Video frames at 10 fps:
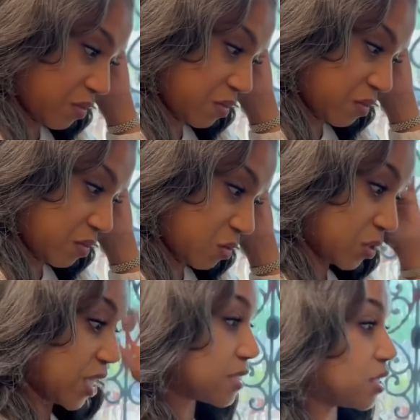he. Well,
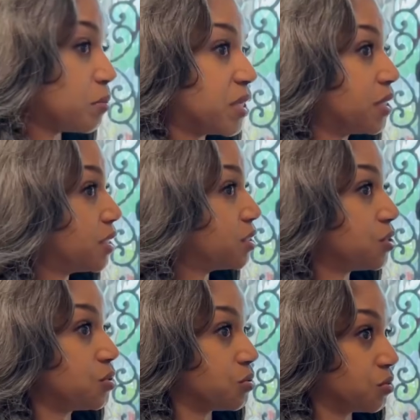that's something good. he doesn't
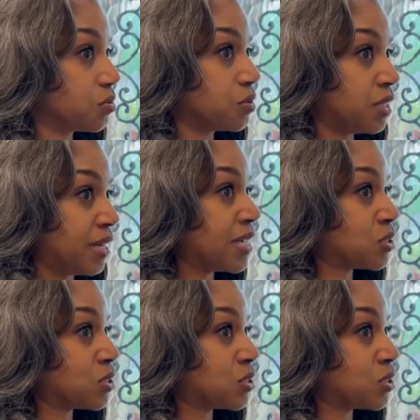do. And, and that's